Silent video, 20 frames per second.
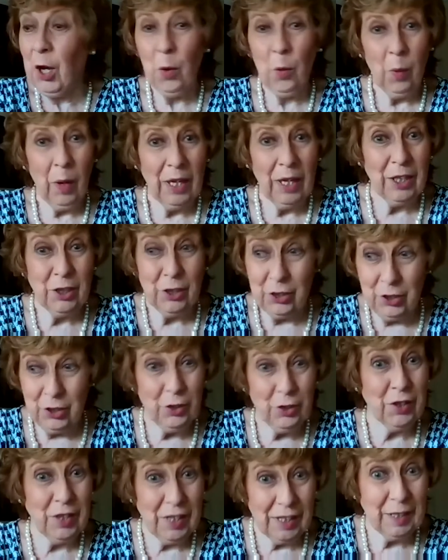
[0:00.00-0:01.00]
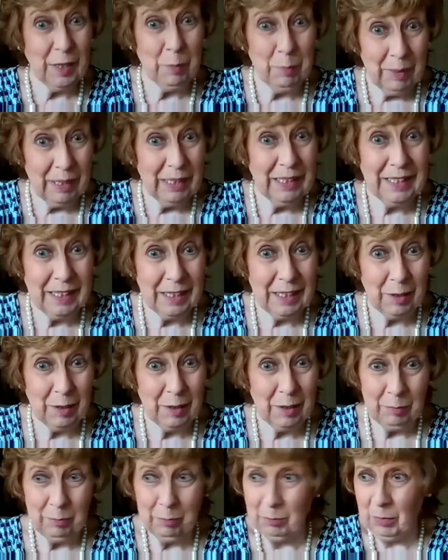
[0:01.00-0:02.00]
while you're using the building
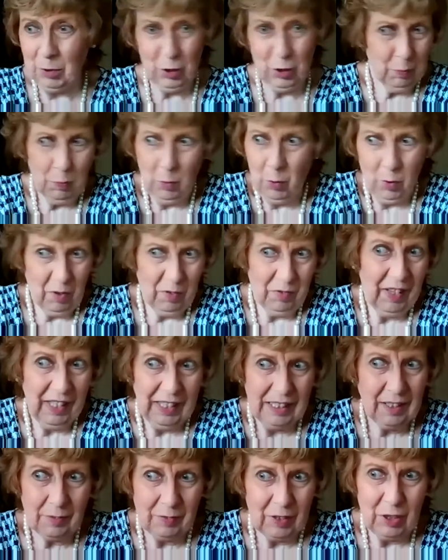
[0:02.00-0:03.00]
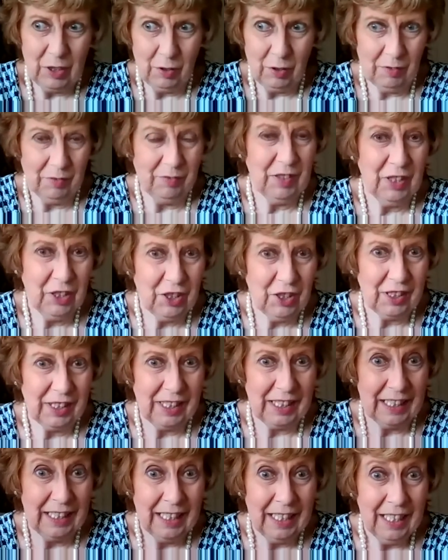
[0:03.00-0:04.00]
much more effectively or
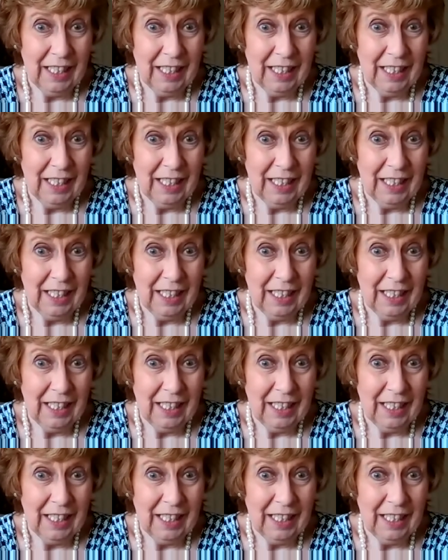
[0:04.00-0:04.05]
efficiently,